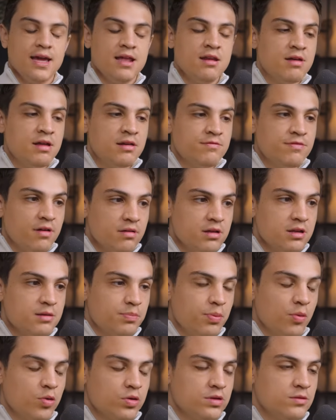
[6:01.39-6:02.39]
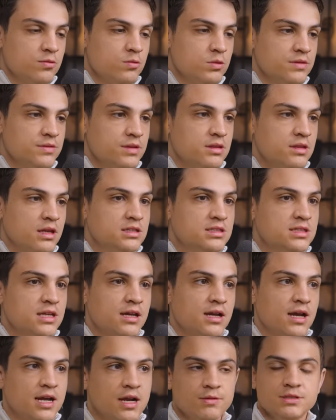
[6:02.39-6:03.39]
And very important, one of the things
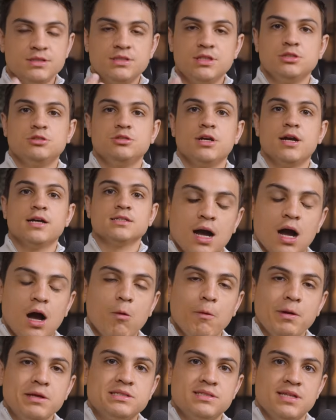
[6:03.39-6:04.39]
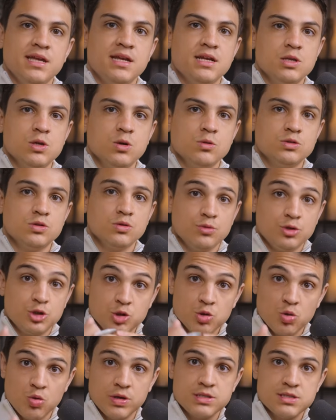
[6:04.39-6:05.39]
I always teach you guys, always take notes on
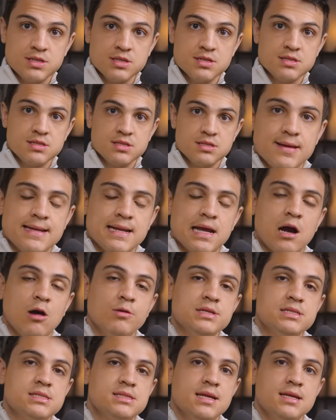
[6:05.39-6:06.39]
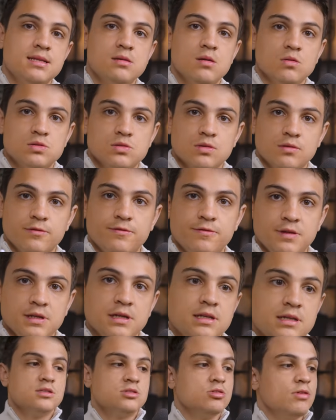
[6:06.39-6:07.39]
choices and always take notes on
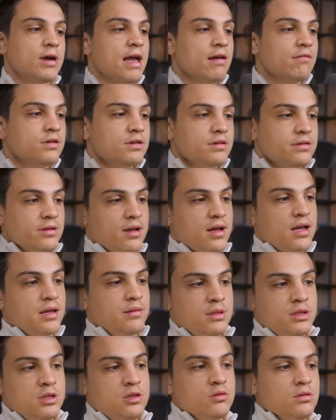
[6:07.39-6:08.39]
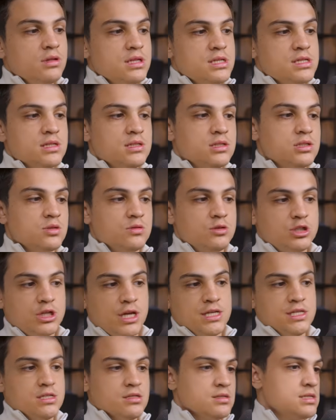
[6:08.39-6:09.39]
feelings. So every time you listen to
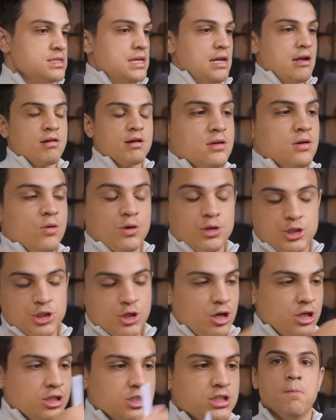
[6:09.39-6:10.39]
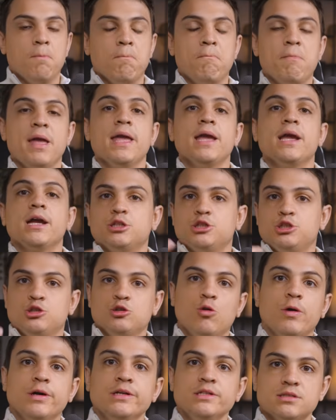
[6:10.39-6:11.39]
Jason, Sarah, or Josh make a
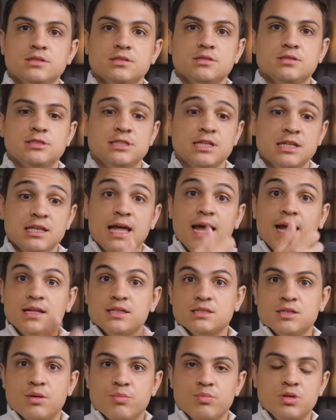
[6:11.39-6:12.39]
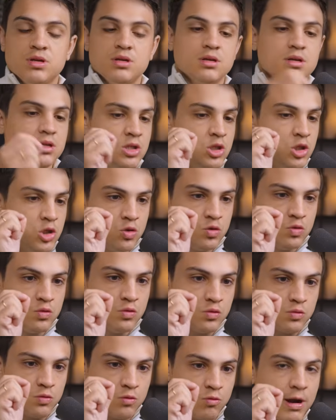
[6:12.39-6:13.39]
choice, select something,
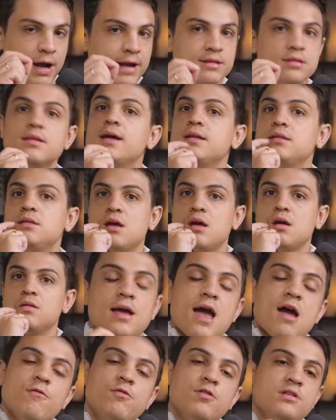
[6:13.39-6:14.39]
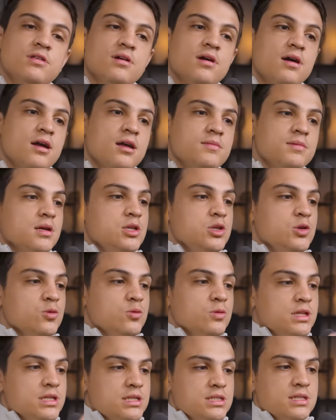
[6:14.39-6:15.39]
you write that down. Every time you
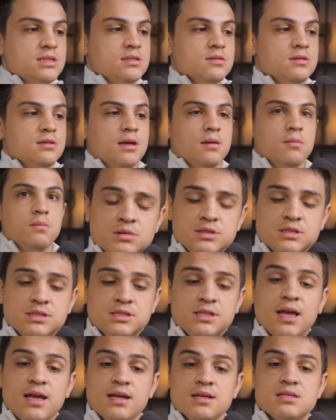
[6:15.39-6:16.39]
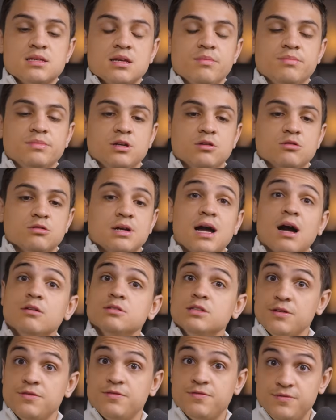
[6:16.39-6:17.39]
listen to them saying something on how
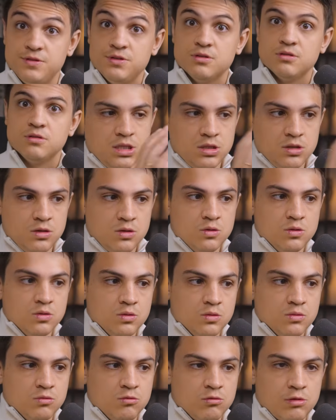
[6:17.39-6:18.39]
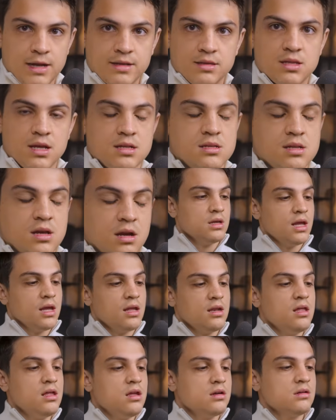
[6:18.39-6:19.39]
they feel, you write that down.
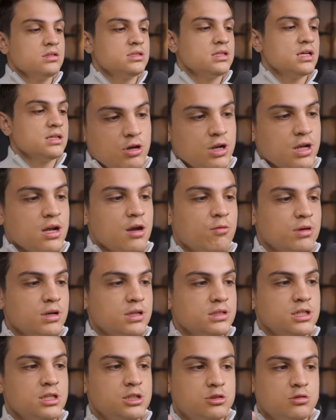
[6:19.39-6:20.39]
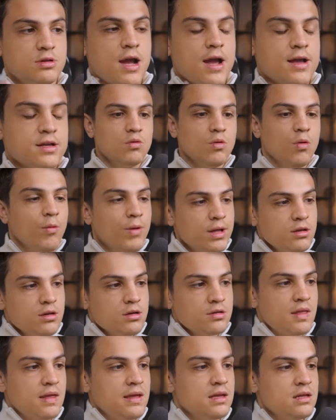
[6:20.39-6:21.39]
And here's a trick I want to teach you guys. When
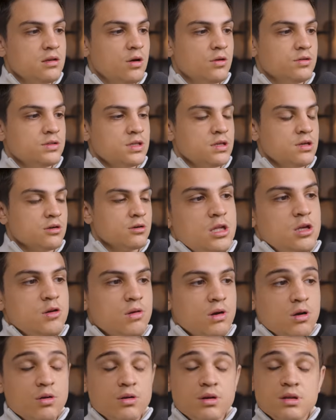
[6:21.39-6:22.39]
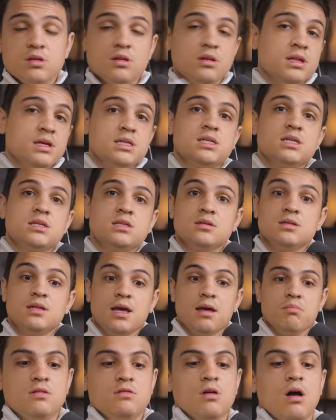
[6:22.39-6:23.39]
you're taking notes here, you're going to listen to
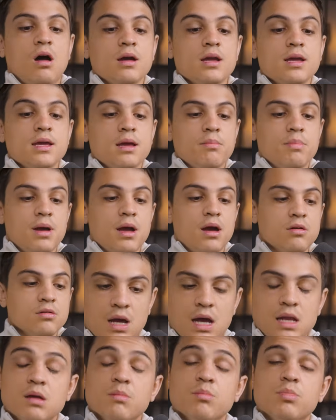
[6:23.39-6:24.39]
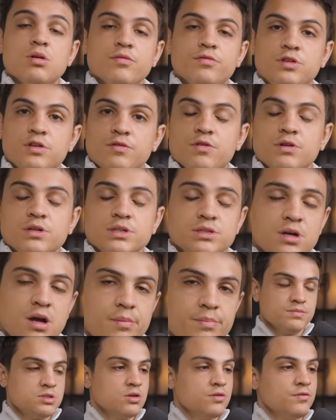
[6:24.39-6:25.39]
them talking about a number of different
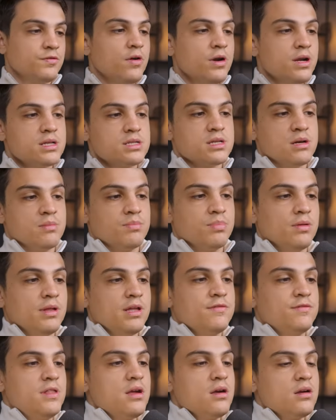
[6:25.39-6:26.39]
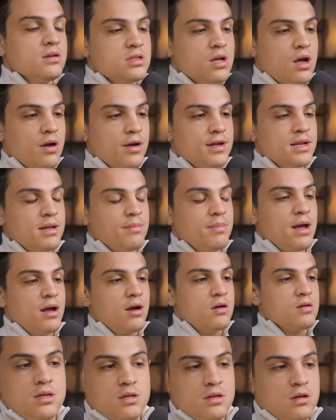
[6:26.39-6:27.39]
topics. So for example, if they're talking
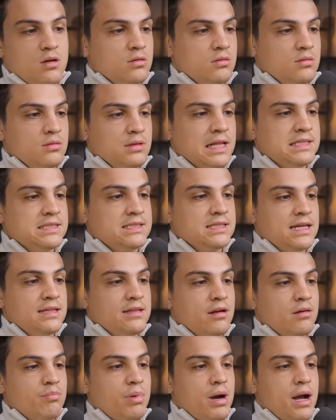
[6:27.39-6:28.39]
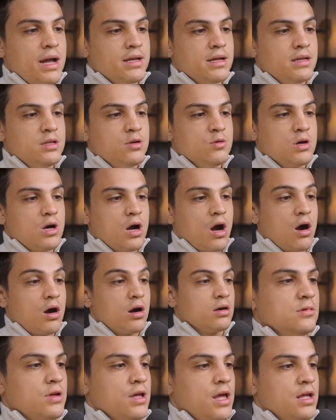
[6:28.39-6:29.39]
about, let's say they're buying a new
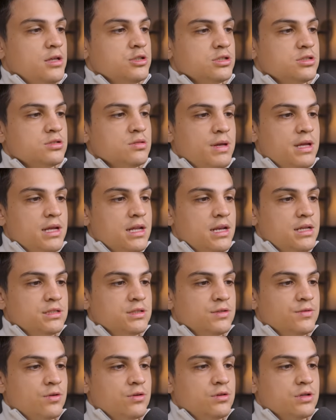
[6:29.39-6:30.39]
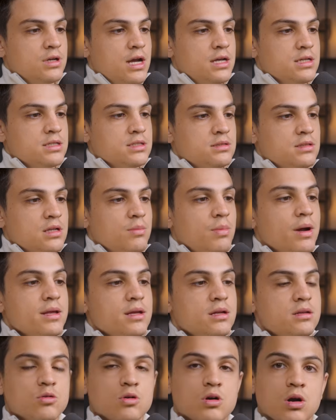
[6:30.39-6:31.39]
car, okay, just to make it easy for you guys. They're
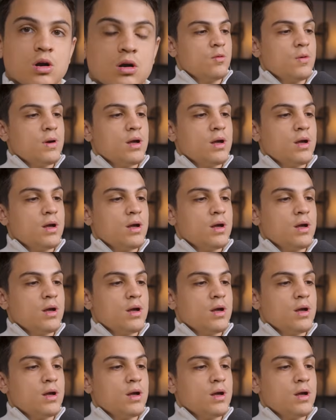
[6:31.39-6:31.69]
buying a new car.